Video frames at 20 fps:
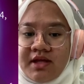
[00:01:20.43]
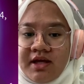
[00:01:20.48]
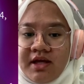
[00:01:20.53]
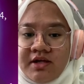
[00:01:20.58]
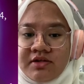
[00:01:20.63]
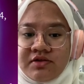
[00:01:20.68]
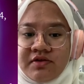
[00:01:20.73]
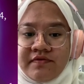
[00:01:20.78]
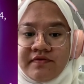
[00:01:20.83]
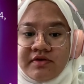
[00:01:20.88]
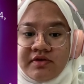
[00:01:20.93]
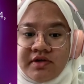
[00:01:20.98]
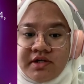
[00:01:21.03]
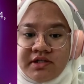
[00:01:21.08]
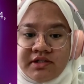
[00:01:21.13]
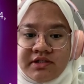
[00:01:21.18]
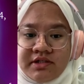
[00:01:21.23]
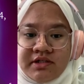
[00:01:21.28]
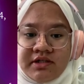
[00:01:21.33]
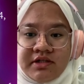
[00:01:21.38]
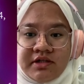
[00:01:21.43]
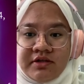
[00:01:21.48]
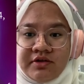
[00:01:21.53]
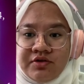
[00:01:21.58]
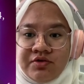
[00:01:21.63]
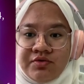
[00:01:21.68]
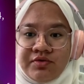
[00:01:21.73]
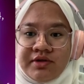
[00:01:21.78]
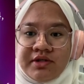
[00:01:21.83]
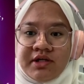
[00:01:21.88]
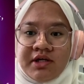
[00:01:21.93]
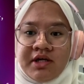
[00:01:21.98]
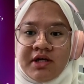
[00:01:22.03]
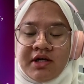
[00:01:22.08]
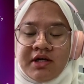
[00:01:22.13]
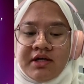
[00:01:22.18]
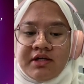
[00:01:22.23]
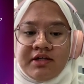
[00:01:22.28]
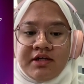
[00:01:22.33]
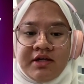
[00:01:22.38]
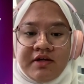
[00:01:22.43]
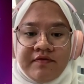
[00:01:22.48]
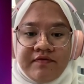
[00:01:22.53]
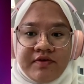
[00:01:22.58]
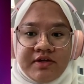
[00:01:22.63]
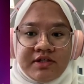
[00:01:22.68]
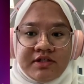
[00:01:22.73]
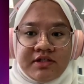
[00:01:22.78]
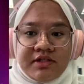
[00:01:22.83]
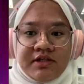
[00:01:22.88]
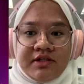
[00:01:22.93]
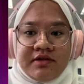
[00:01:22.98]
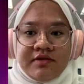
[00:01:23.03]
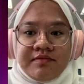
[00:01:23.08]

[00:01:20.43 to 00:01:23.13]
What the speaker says: acts of aggression include the invasion